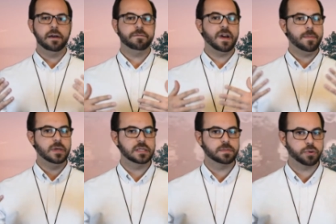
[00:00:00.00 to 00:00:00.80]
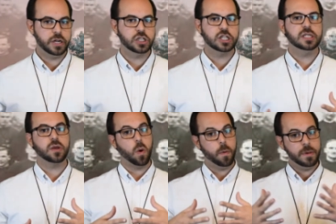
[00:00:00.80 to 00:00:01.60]
famous preachers
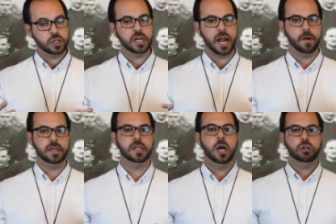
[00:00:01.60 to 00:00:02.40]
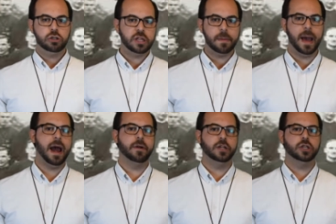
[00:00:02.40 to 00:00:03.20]
or missionaries to their
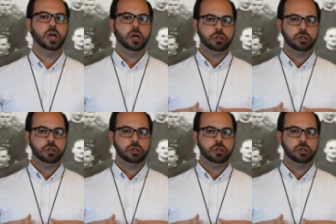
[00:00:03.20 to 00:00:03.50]
parish